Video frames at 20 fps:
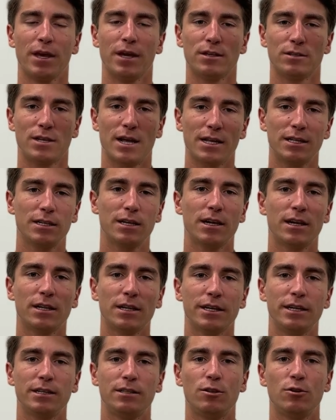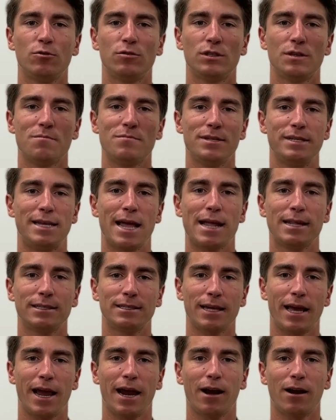So that's going to lead to some
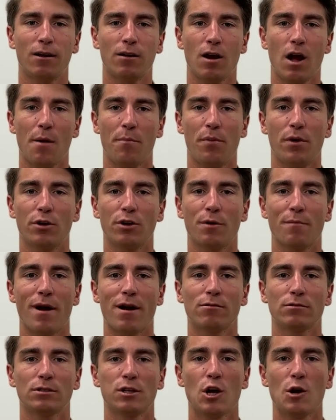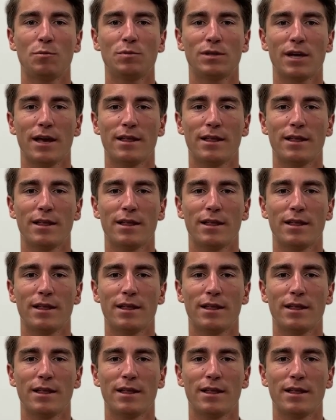dense air up on your mountain slopes,